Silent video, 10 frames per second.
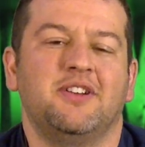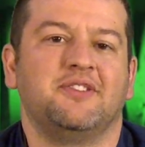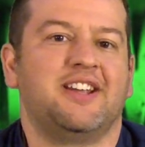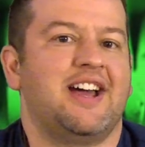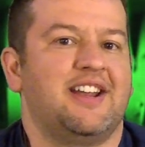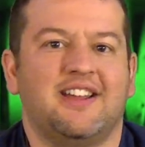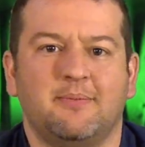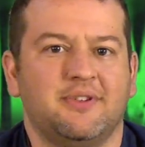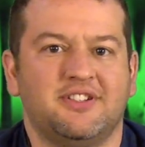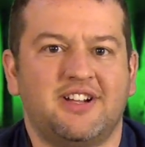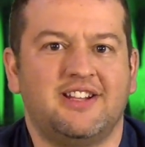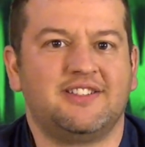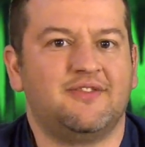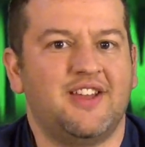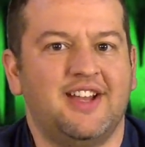only got a couple of
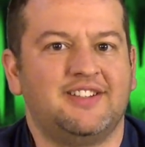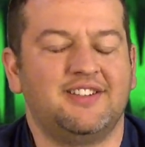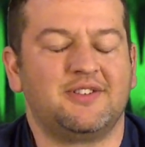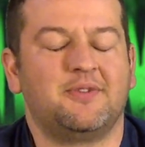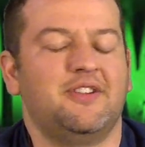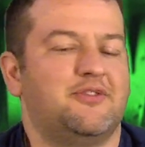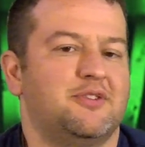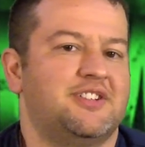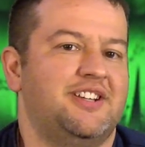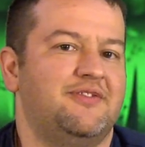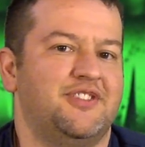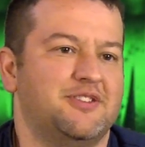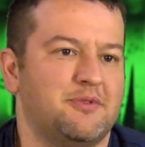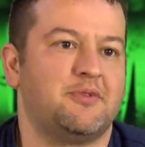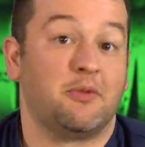shots of that in the 2014
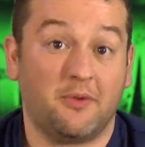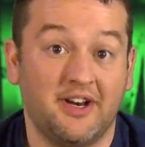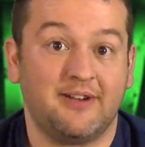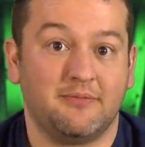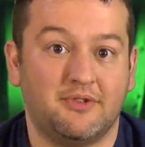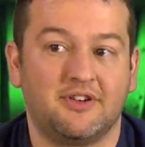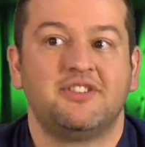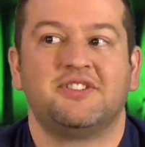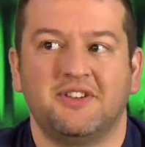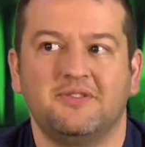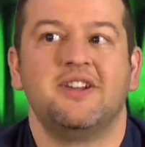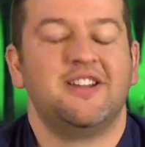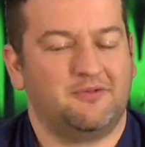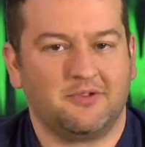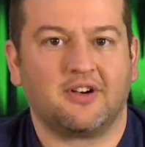film, and we were wanting more, so
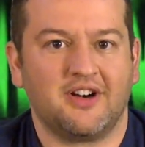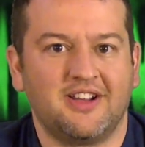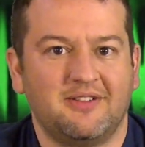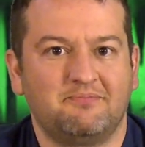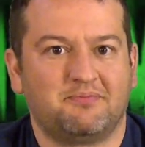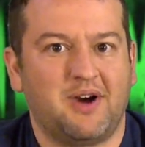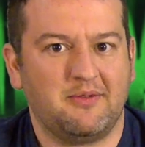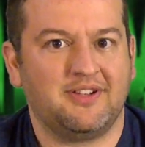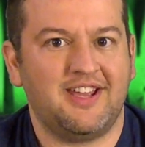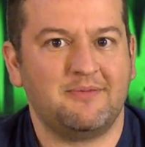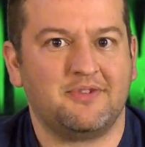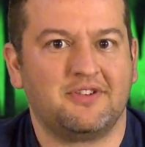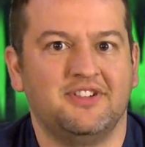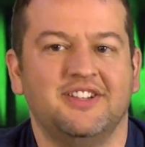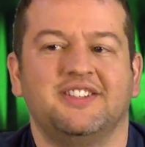we're gonna probably get
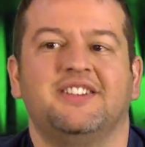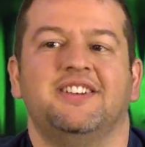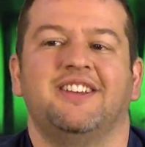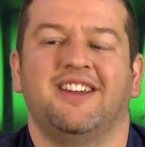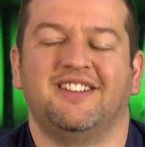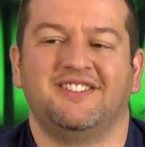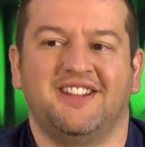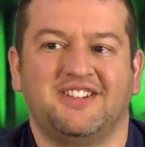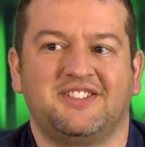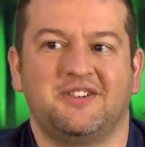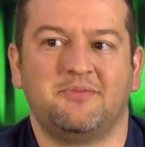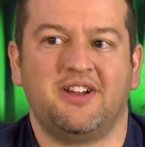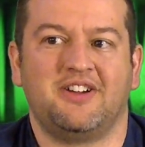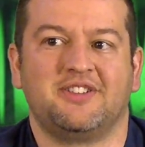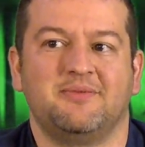more in this, and that's gonna be
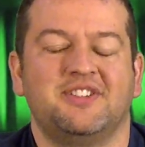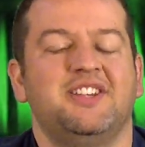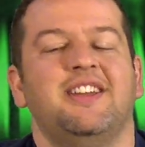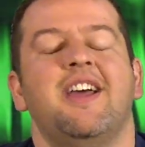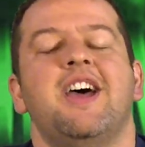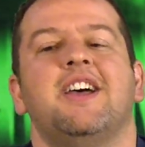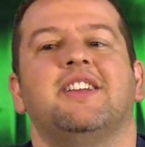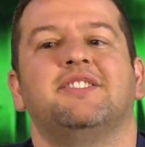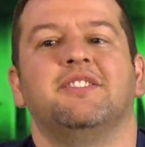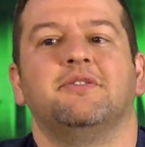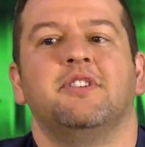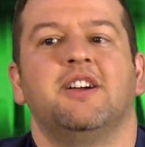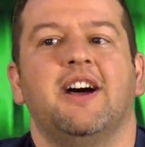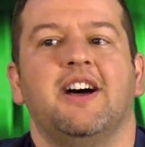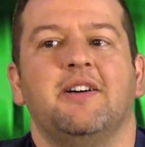awesome to see. So
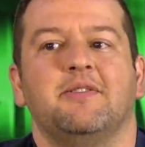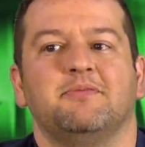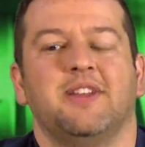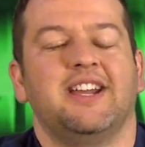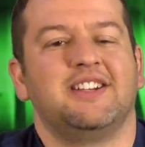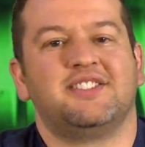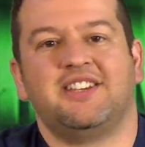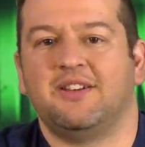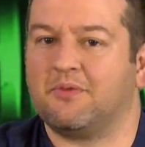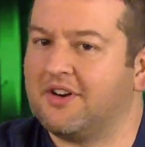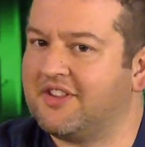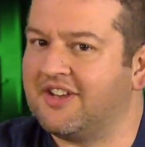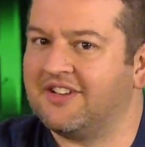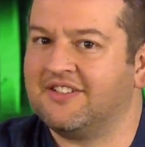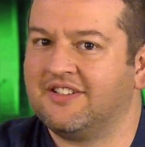liking seeing where
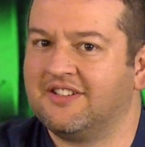the